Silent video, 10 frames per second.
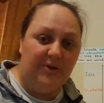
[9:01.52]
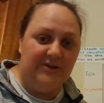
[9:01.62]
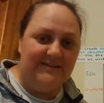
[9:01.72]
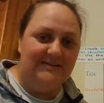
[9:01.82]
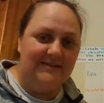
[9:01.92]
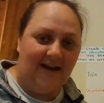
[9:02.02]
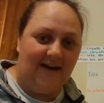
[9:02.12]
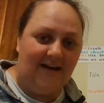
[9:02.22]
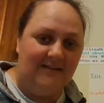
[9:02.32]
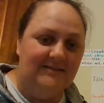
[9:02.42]
person's
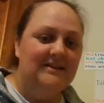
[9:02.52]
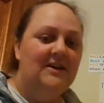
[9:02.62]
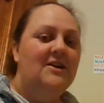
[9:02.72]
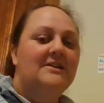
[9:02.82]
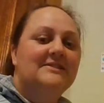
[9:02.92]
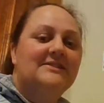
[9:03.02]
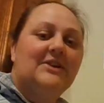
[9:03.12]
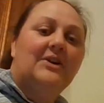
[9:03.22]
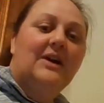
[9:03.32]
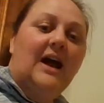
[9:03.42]
cards.
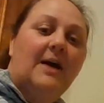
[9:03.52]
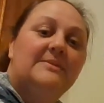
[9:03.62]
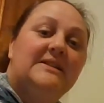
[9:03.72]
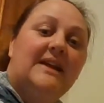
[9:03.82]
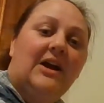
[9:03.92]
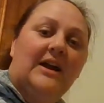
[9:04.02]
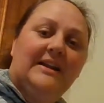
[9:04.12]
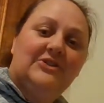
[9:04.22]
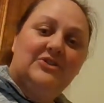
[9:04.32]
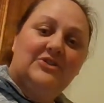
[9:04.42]
So today I
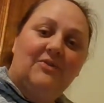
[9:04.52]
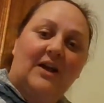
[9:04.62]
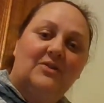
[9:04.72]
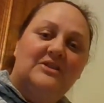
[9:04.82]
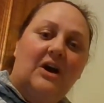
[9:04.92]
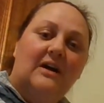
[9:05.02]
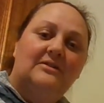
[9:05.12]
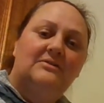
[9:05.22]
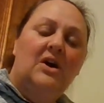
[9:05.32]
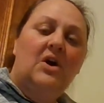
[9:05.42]
need you to write your
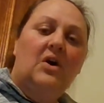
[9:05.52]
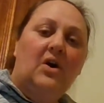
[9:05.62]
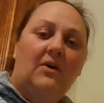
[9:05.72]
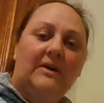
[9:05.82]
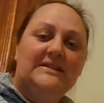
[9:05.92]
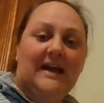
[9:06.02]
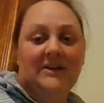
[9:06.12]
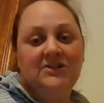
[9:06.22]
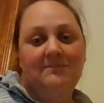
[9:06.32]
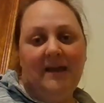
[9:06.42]
title,
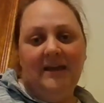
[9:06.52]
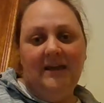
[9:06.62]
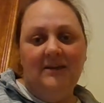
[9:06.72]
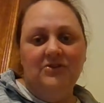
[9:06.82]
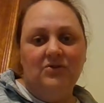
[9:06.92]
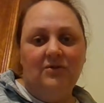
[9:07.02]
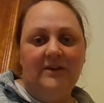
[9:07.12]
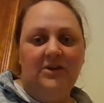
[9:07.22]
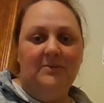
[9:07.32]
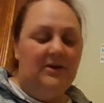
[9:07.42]
orientation, making sure
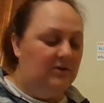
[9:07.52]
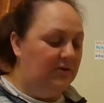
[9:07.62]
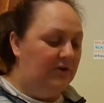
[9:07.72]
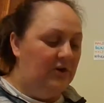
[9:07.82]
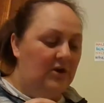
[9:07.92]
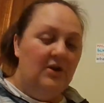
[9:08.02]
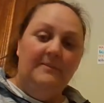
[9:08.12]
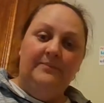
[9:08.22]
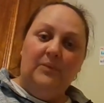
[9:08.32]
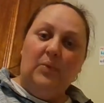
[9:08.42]
that you include
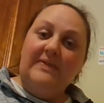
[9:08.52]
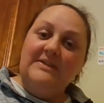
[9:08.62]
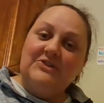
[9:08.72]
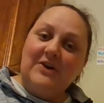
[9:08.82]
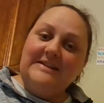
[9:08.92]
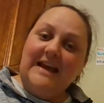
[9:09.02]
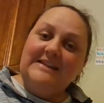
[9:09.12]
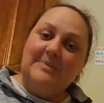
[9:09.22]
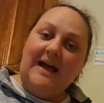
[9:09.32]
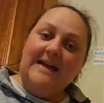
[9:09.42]
when the story takes
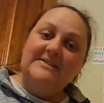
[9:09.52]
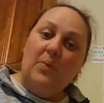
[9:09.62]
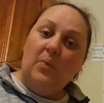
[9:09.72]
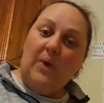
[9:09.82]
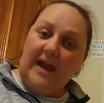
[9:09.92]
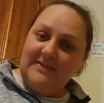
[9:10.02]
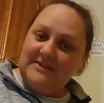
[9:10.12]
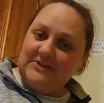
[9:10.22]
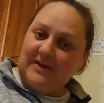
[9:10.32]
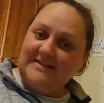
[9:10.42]
place, where
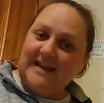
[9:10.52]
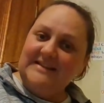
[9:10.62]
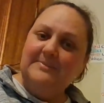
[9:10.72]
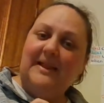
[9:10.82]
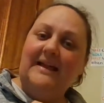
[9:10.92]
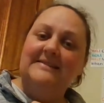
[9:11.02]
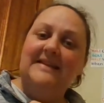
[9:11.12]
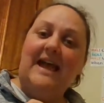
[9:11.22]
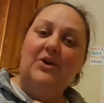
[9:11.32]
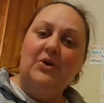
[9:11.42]
the story takes place,
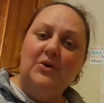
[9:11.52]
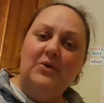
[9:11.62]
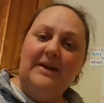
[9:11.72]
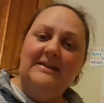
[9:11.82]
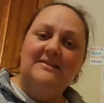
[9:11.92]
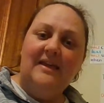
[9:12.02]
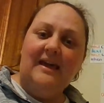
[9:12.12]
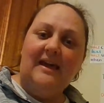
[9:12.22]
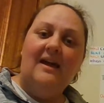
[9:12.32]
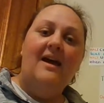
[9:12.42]
and who is
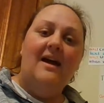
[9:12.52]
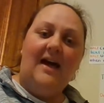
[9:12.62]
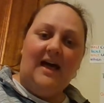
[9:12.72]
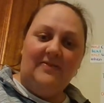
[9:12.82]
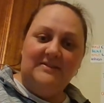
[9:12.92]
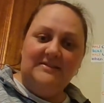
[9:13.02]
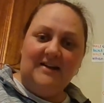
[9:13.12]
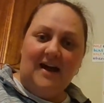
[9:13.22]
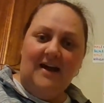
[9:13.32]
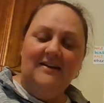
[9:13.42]
there at the
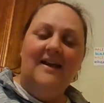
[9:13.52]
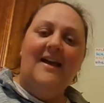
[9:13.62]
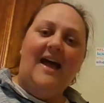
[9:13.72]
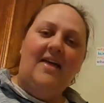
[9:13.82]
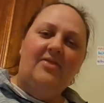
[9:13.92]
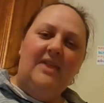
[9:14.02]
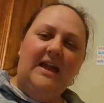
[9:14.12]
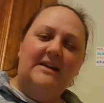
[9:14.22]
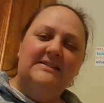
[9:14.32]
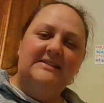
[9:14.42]
start, and
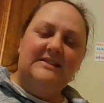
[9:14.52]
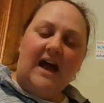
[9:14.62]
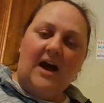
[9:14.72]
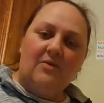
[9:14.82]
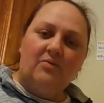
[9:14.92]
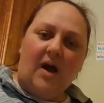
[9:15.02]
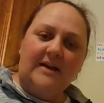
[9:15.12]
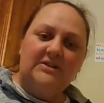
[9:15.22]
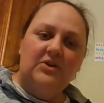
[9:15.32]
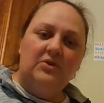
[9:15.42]
then start
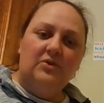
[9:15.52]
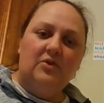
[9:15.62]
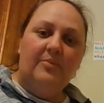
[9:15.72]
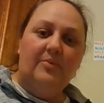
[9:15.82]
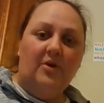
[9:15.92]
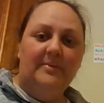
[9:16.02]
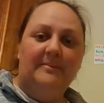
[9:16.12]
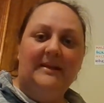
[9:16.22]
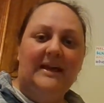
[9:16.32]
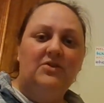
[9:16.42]
writing your
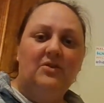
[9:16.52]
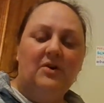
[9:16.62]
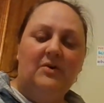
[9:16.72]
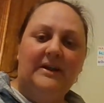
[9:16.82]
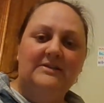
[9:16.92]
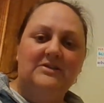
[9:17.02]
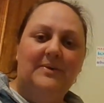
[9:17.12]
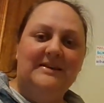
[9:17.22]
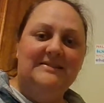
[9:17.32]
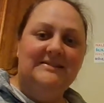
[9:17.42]
problem. Let your audience
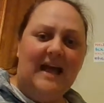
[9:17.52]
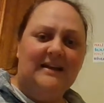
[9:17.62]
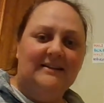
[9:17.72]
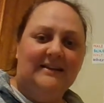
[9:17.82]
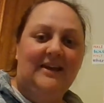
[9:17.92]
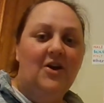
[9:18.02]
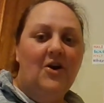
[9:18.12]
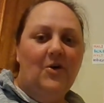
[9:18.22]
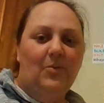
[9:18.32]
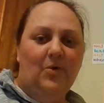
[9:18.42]
know exactly
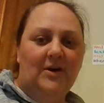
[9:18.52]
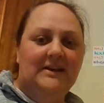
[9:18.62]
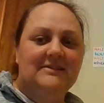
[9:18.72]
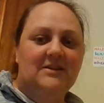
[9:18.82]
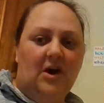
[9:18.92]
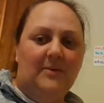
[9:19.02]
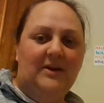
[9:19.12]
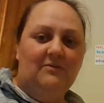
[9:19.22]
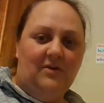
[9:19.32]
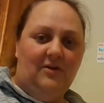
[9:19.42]
what is
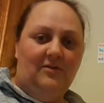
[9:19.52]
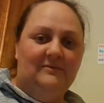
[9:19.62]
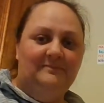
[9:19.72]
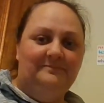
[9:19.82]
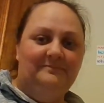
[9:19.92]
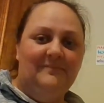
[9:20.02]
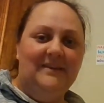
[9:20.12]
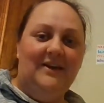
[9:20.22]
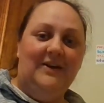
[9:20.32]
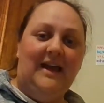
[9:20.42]
going wrong.
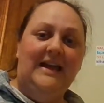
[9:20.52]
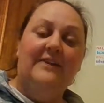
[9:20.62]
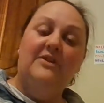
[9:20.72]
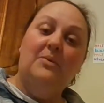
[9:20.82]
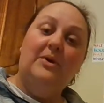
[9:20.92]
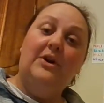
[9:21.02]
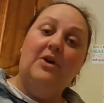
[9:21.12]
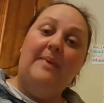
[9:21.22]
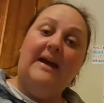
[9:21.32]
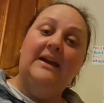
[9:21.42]
Okay, if you want to
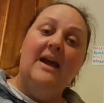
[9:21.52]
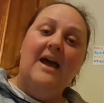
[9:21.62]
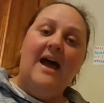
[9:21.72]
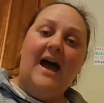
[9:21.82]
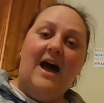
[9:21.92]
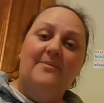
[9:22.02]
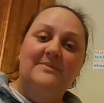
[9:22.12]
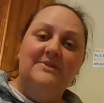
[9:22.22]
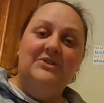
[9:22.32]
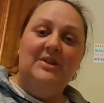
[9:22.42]
go back
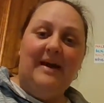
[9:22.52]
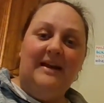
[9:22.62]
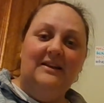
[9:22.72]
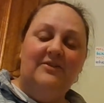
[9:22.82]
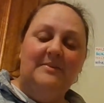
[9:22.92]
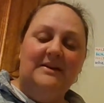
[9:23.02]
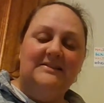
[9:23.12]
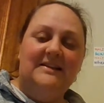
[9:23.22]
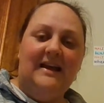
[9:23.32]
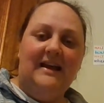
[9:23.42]
to the Padlet from
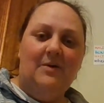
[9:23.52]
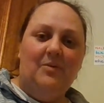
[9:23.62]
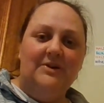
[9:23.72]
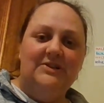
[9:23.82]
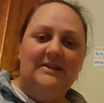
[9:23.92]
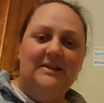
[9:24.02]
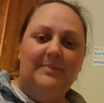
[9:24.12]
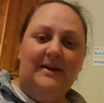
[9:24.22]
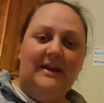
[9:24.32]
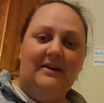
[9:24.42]
yesterday and watch the
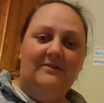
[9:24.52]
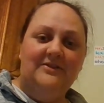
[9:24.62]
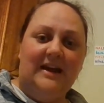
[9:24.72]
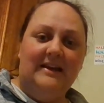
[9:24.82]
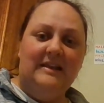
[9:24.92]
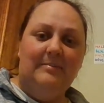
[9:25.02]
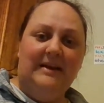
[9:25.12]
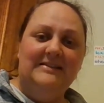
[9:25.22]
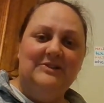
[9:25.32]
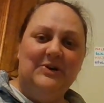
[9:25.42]
clip again of Jack and the
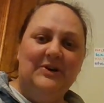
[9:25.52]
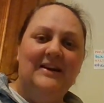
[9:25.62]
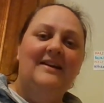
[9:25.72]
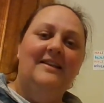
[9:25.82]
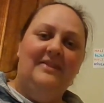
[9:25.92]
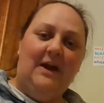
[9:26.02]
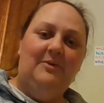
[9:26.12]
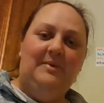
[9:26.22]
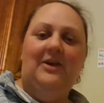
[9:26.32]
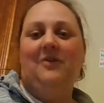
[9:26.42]
Beanstalk, that
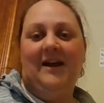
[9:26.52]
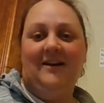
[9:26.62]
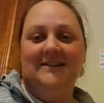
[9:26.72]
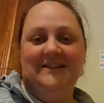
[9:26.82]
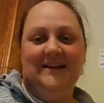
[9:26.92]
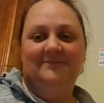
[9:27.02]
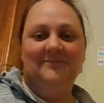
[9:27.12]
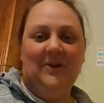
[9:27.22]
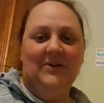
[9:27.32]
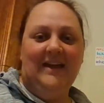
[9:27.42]
would be a great idea.
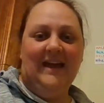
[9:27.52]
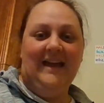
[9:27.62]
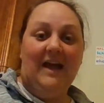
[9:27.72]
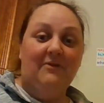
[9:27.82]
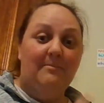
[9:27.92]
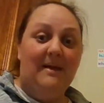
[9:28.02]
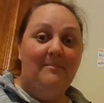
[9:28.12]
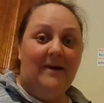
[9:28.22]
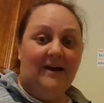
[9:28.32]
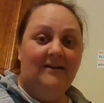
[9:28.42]
Okay, and
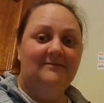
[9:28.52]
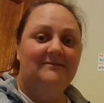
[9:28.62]
remember,